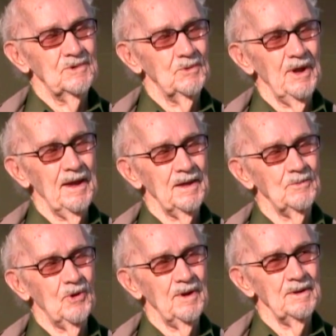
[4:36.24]
We
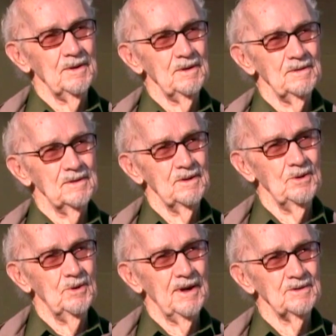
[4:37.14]
had one
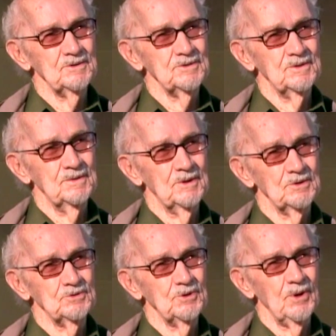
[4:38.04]
U.S.
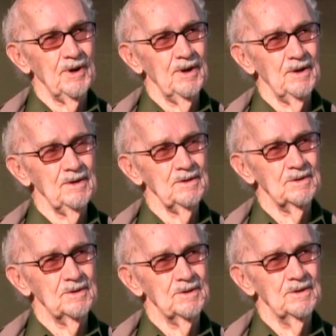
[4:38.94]
destroyer
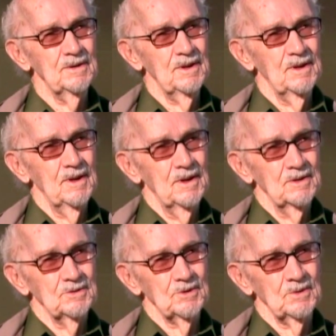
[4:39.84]

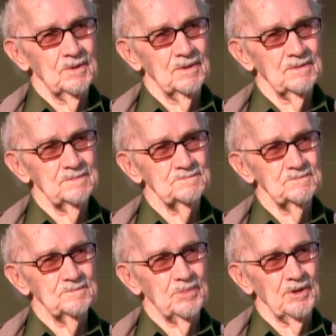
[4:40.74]
to
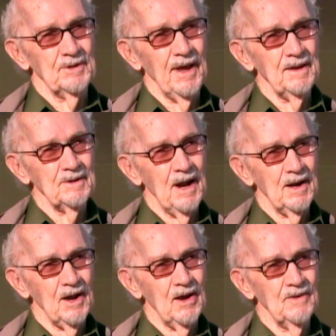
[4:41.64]
protect our
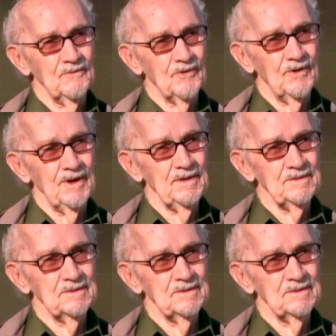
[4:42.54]
convoy.